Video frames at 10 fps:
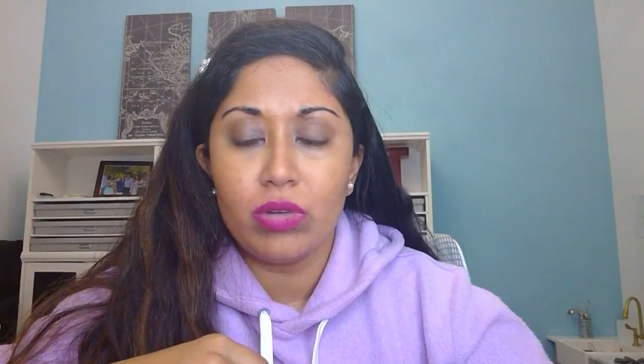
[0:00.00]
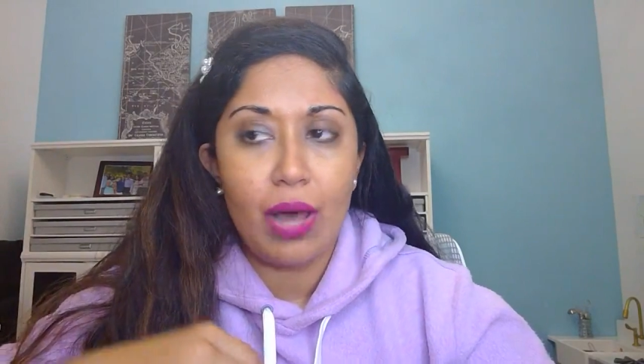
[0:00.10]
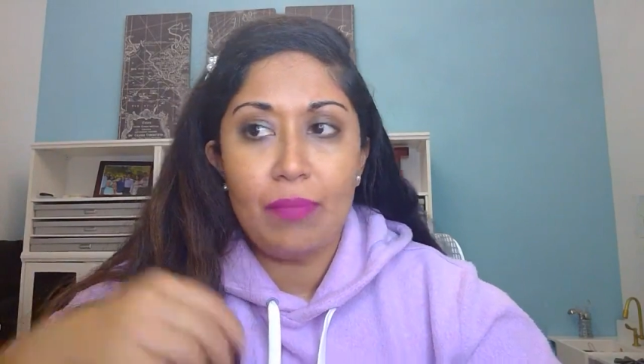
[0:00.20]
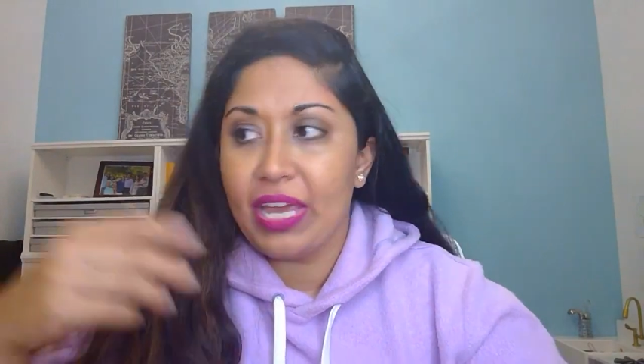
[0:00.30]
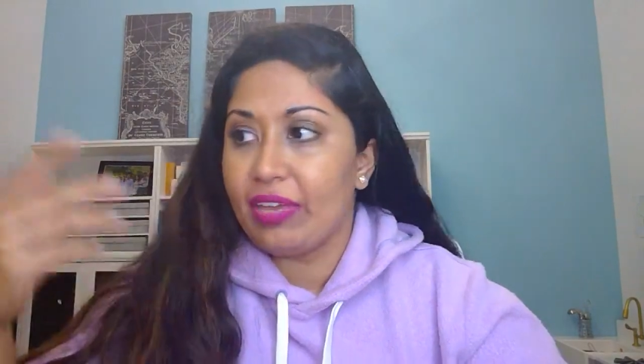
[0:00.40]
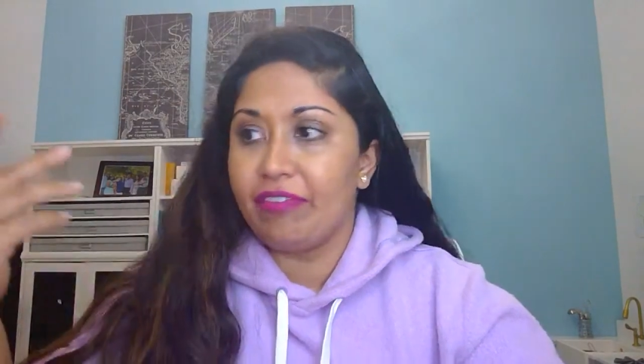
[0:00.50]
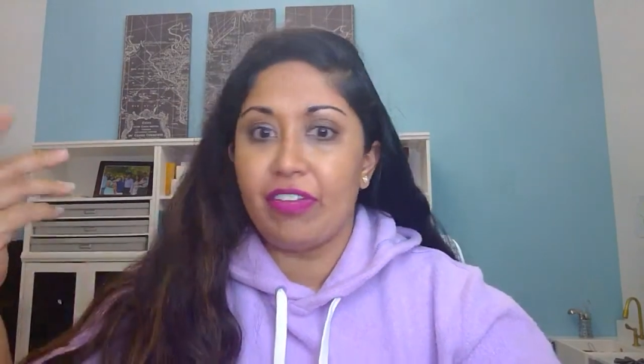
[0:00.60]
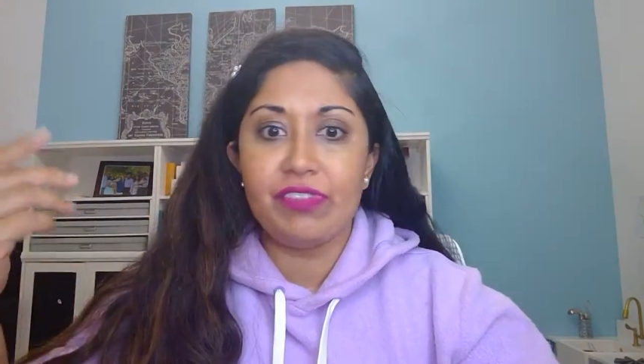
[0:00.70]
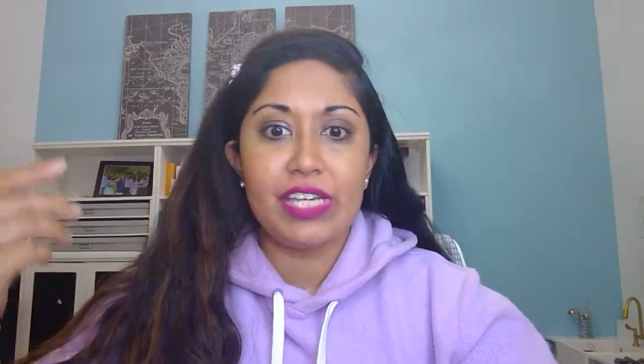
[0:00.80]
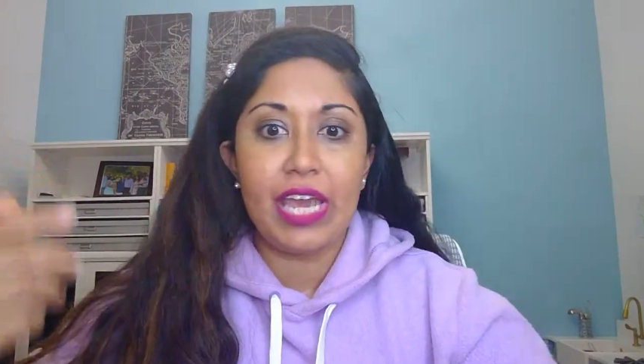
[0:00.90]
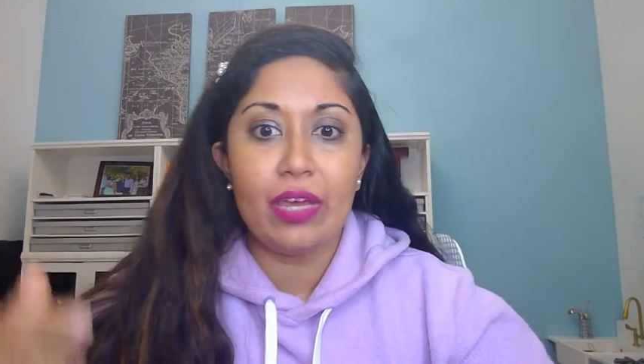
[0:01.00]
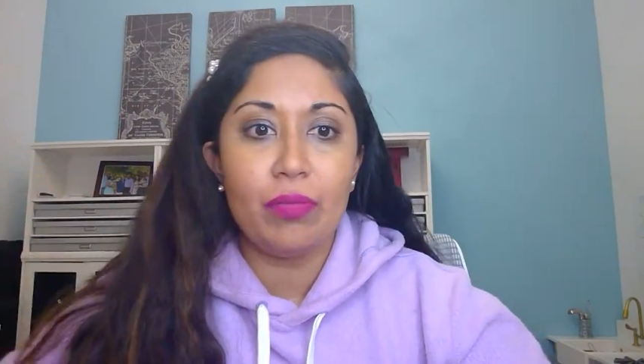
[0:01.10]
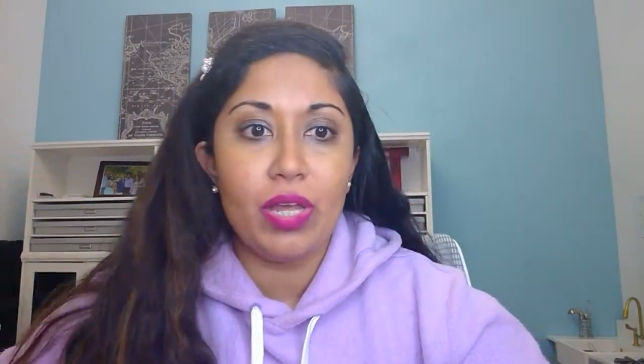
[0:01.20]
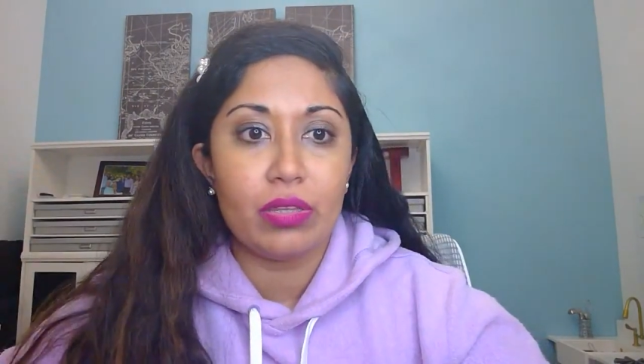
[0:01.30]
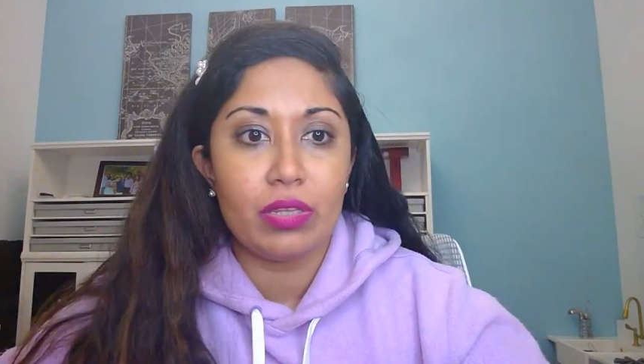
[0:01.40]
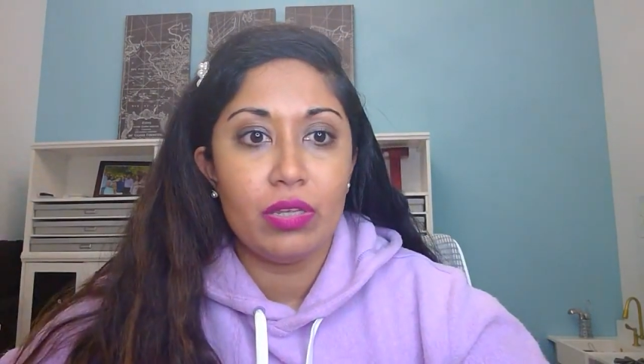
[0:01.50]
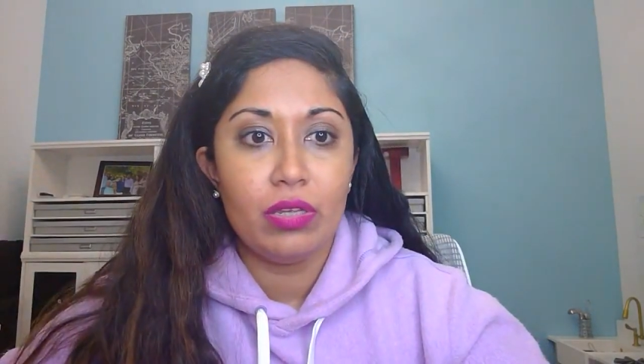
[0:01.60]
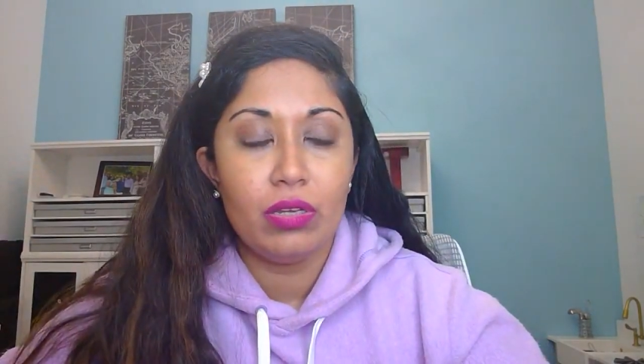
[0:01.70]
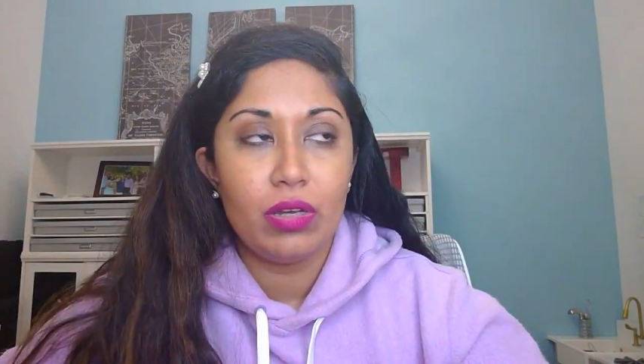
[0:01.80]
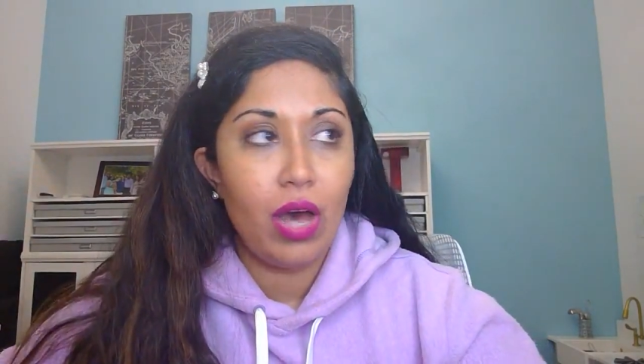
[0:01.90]
I'm making 50K a month.
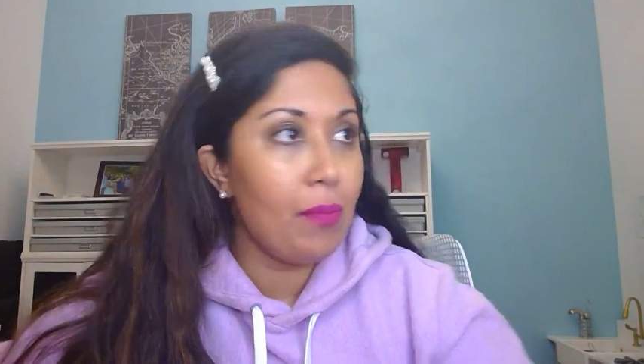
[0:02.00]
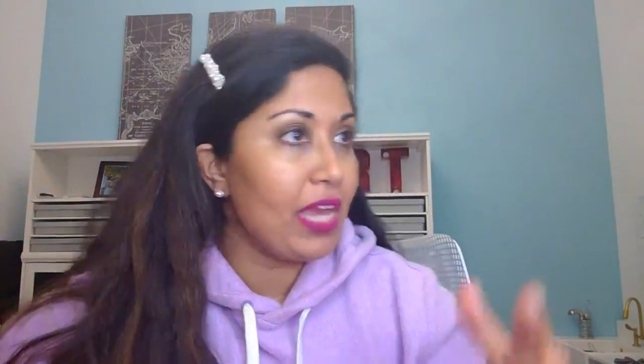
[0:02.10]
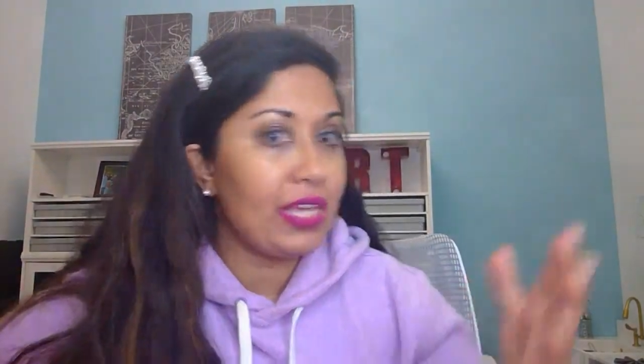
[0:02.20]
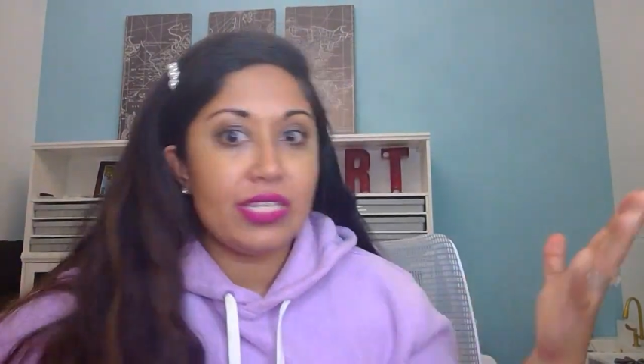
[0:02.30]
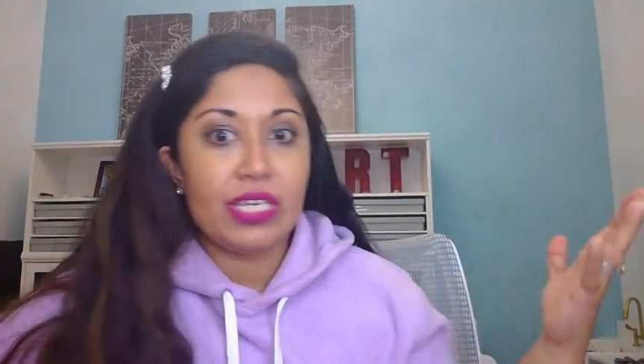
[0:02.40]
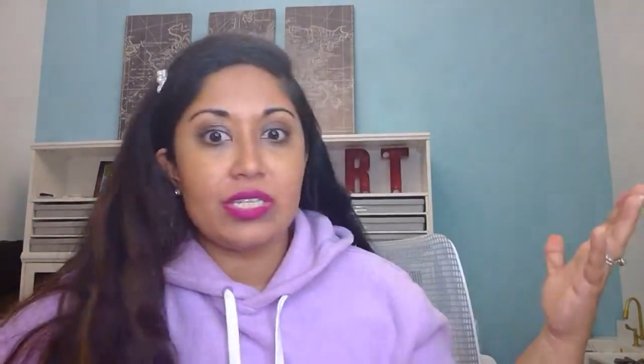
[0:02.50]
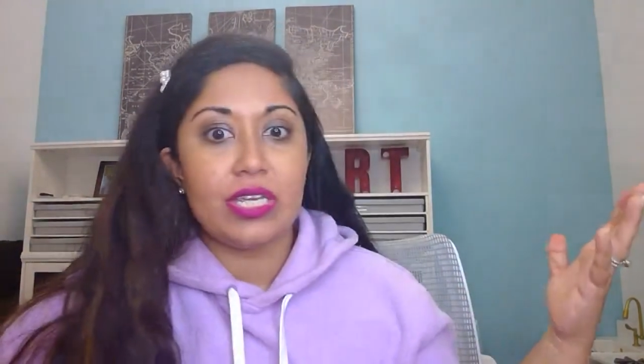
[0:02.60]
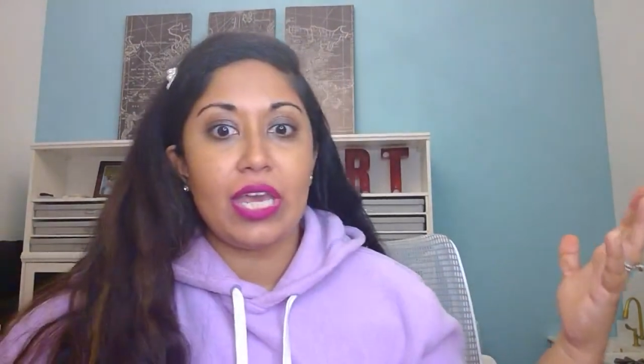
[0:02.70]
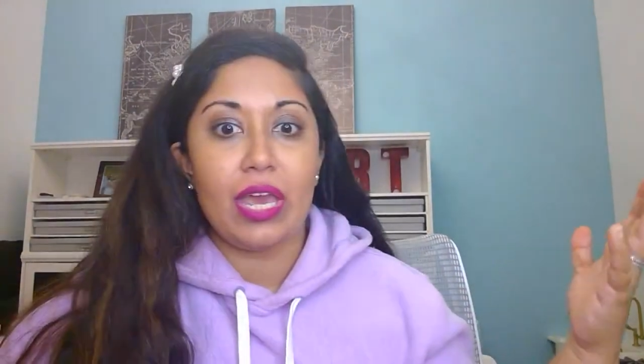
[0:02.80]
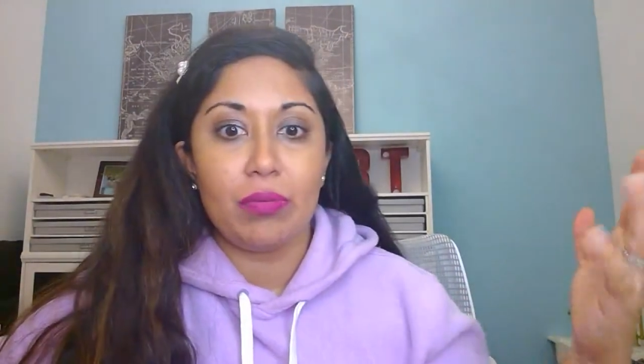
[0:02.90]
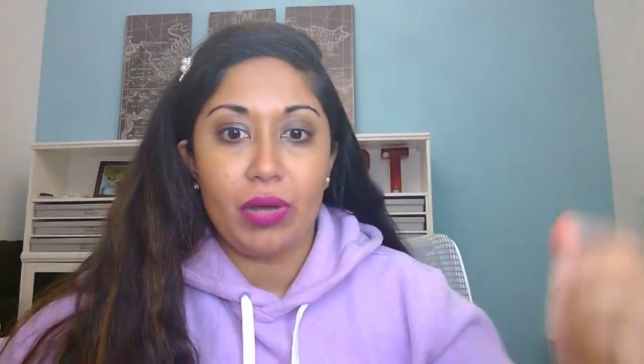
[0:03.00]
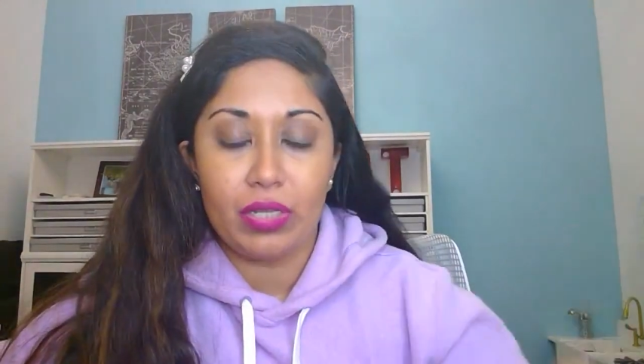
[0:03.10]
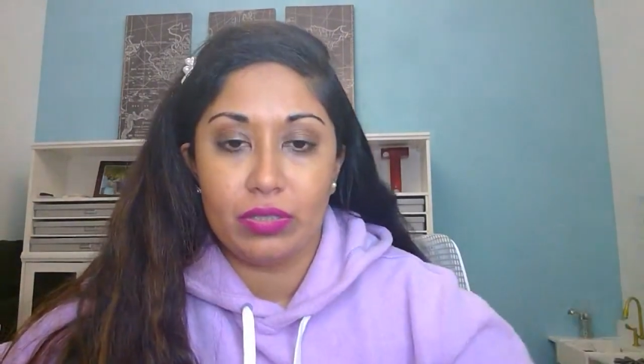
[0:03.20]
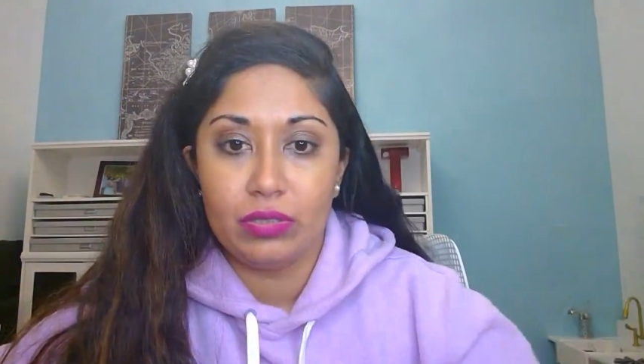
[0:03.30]
I'm making 60K a month.